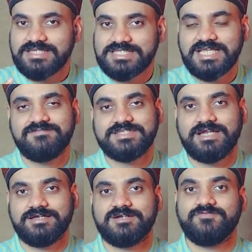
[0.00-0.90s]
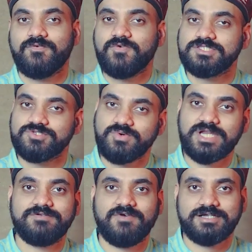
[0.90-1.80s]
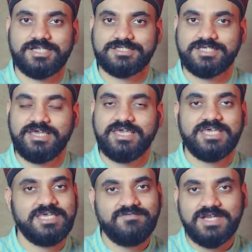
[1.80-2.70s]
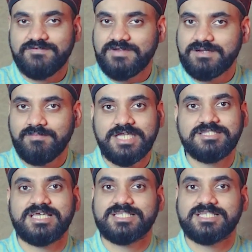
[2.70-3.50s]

self-centered for one's own advantage. Even if it means